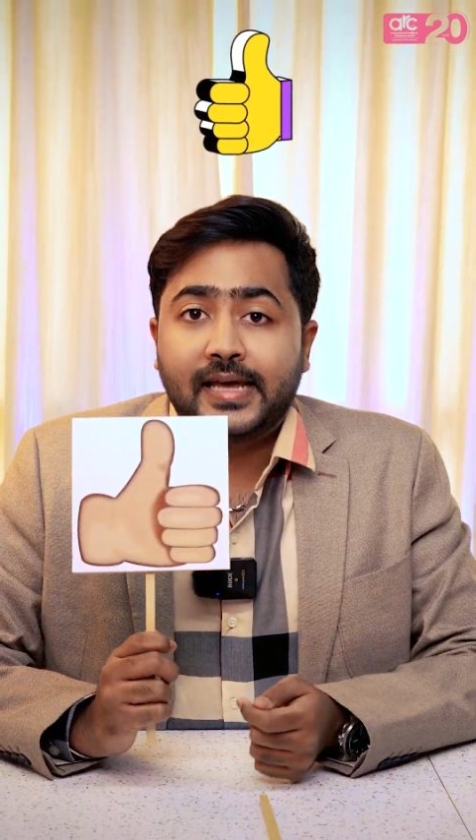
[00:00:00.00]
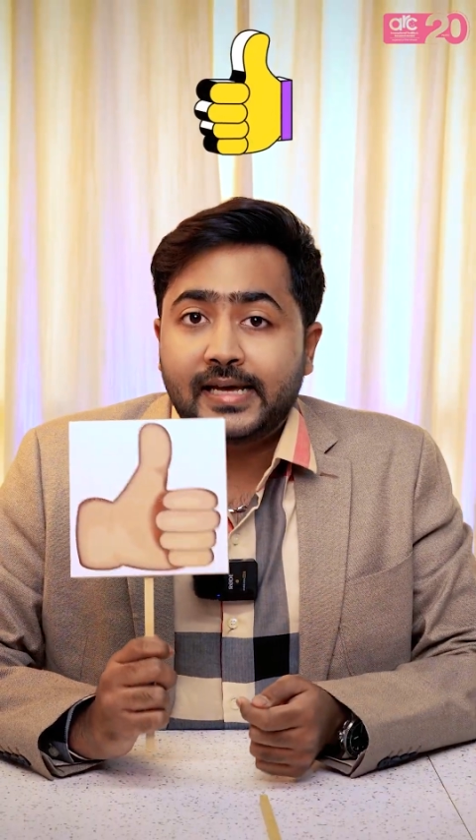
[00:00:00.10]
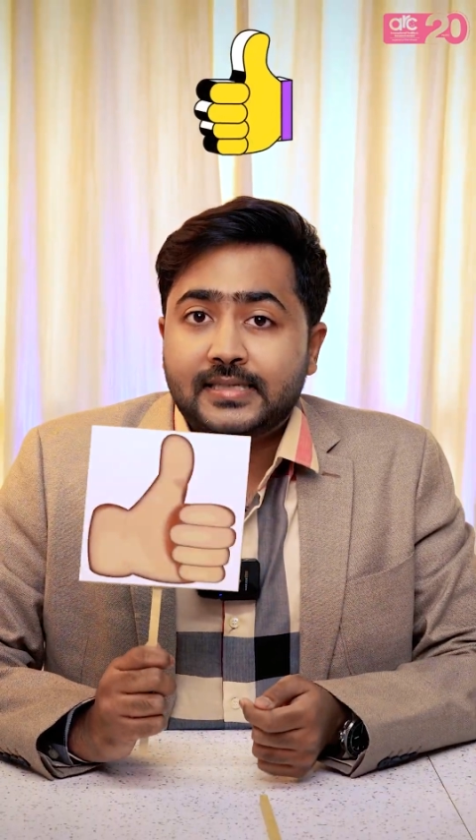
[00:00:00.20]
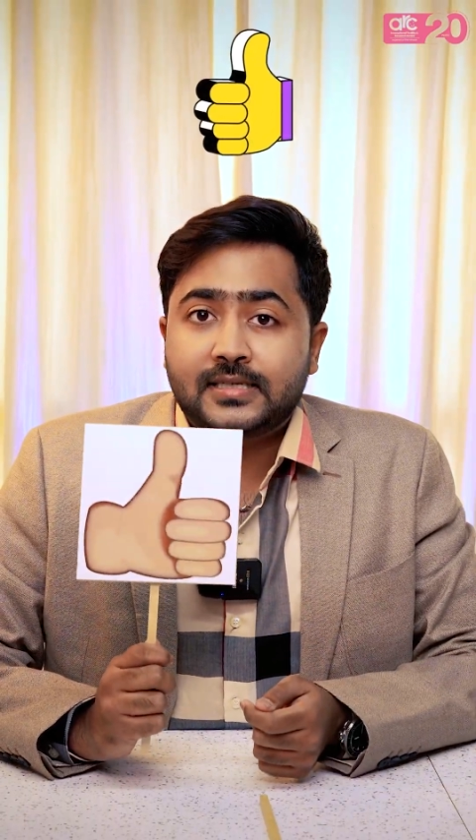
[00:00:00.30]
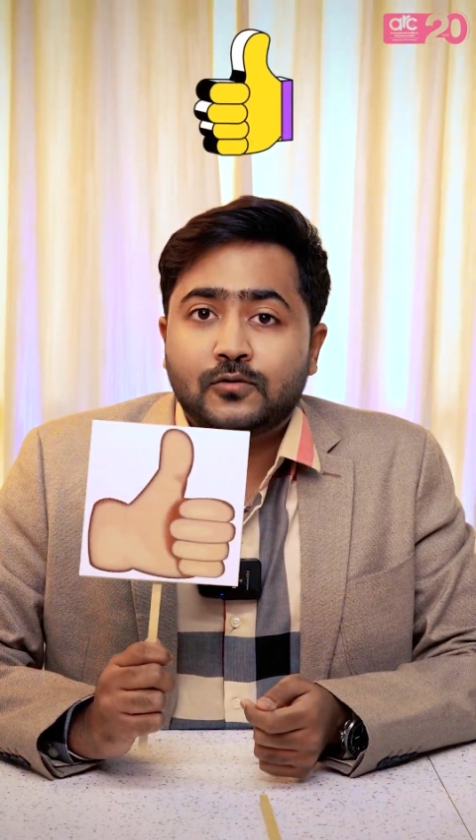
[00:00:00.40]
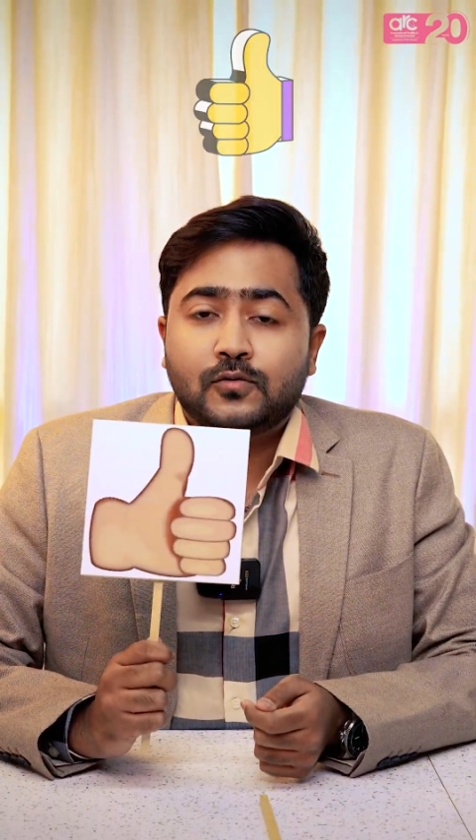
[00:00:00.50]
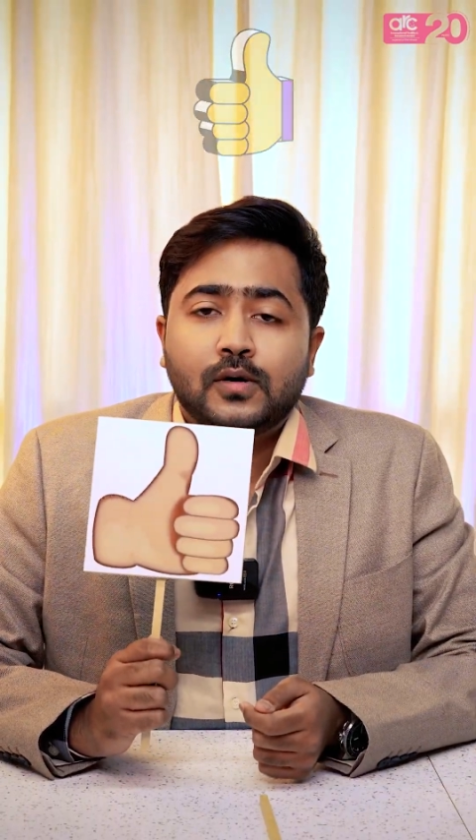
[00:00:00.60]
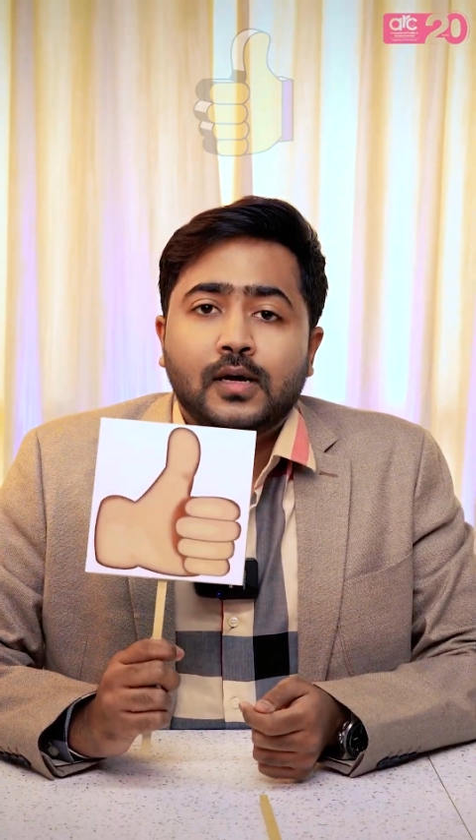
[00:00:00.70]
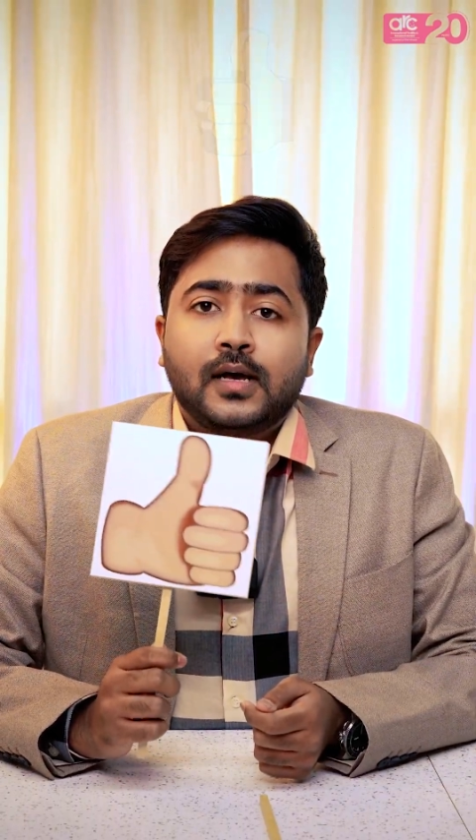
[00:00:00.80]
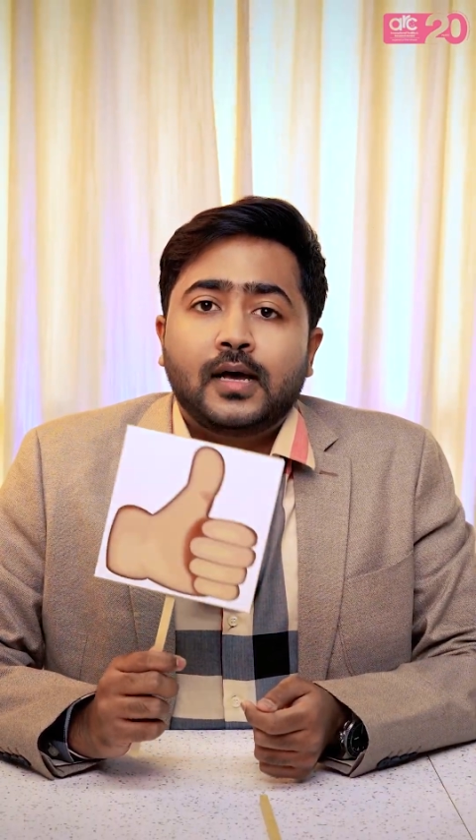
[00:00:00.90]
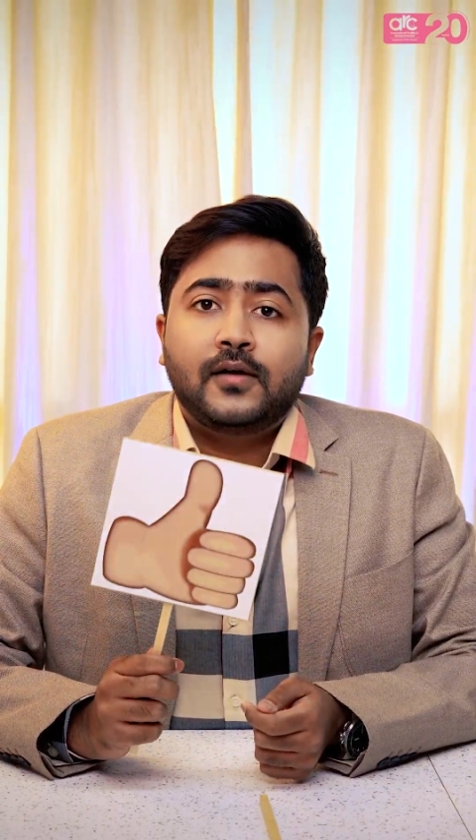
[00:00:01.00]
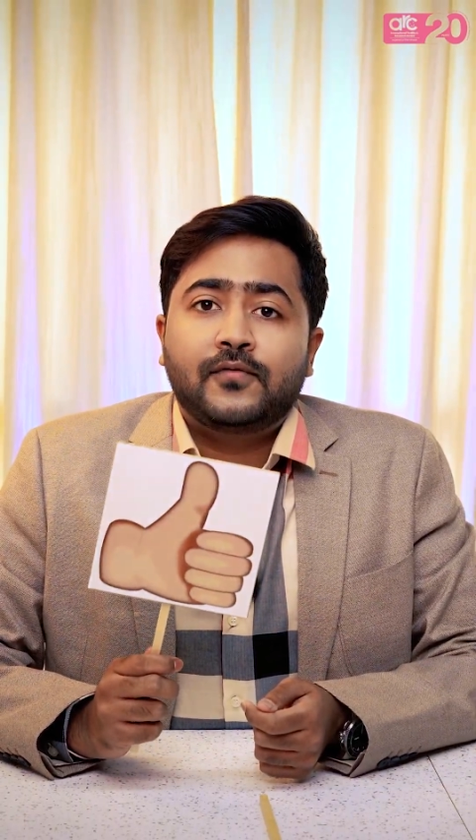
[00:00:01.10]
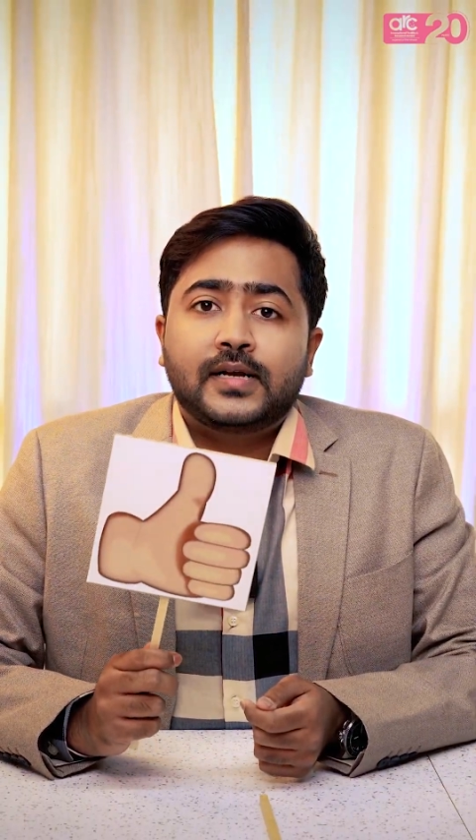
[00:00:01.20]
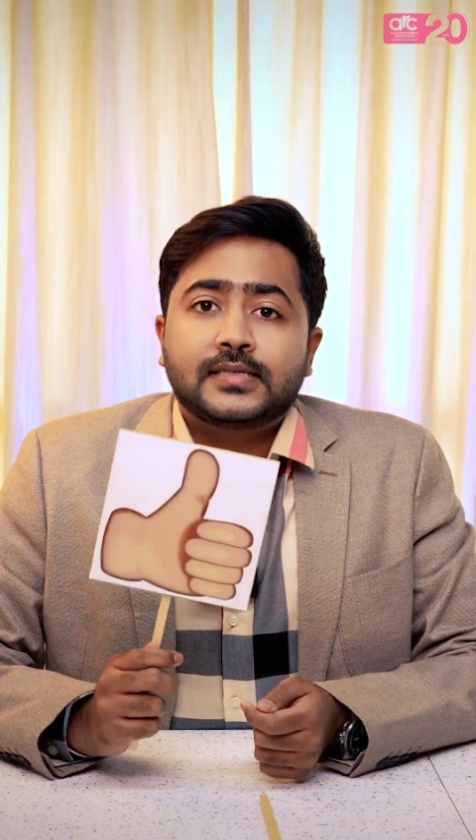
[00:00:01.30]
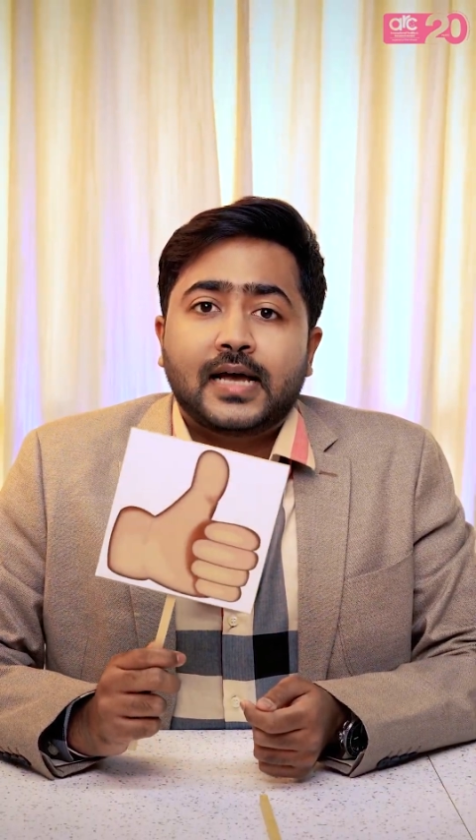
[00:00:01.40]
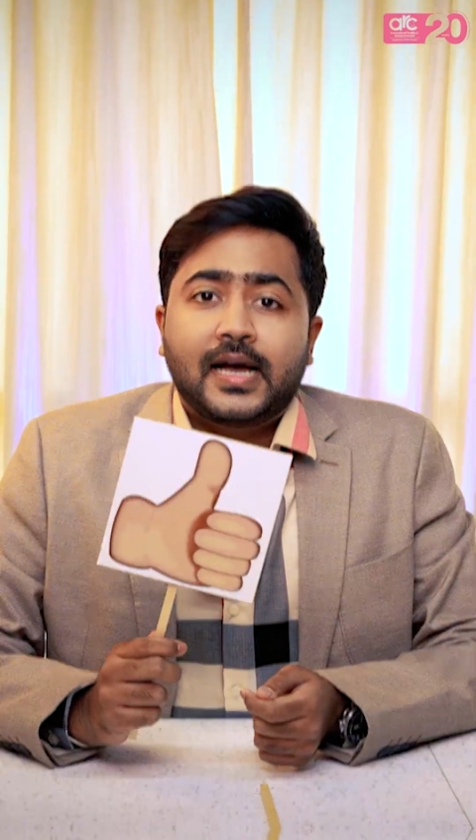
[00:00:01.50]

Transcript: yes to, if it is